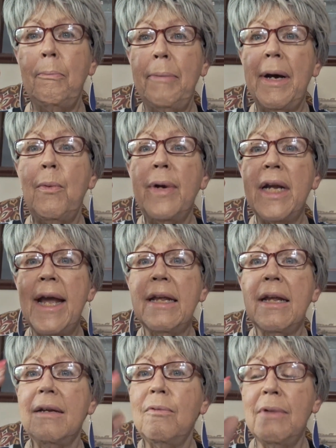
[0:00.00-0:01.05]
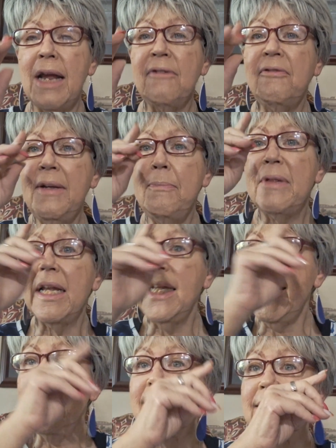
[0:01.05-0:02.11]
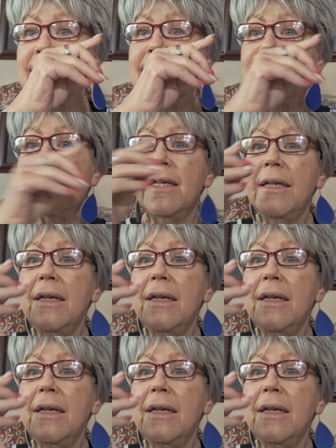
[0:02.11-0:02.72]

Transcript: But when I flip the lens,